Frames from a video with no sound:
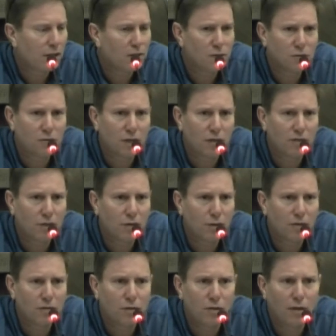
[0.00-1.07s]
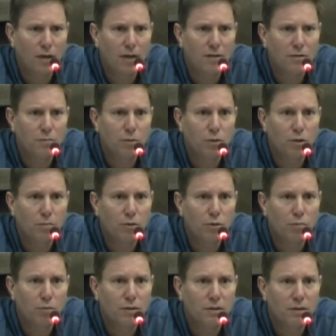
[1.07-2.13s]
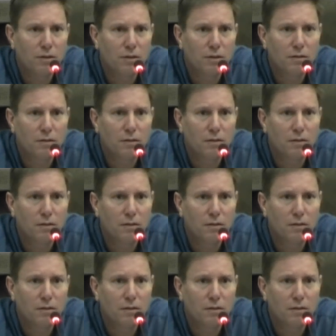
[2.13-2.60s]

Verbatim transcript: exercise our rights to utilize the bully pulpit to